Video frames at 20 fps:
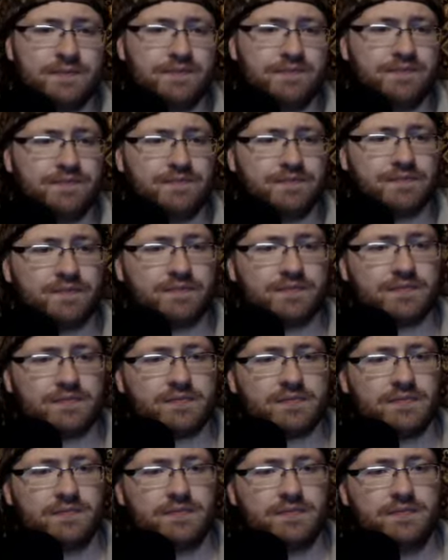
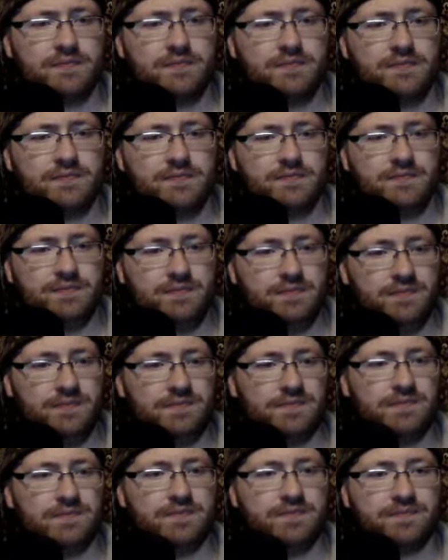
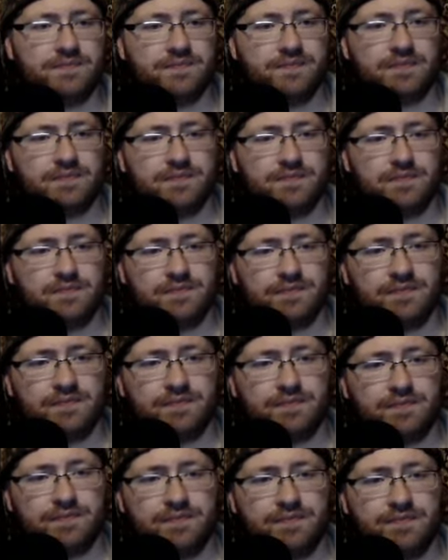
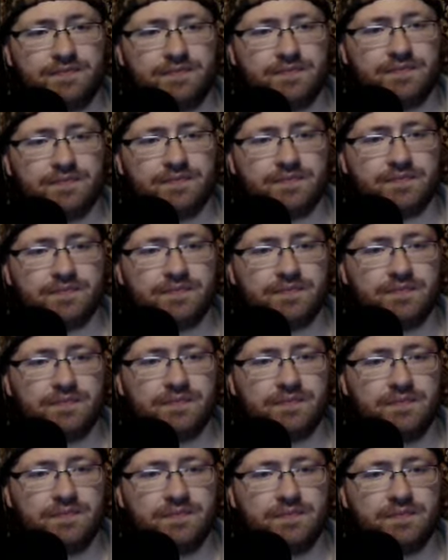
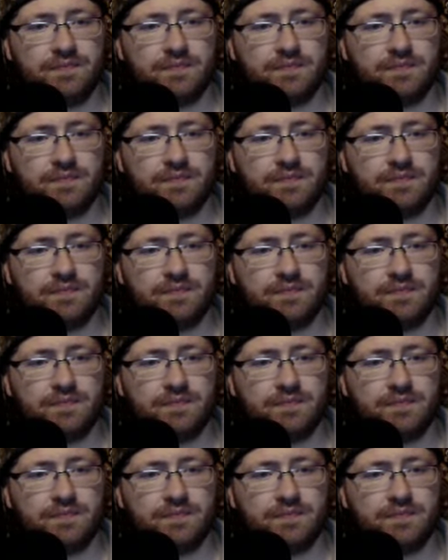No one is speaking in this clip.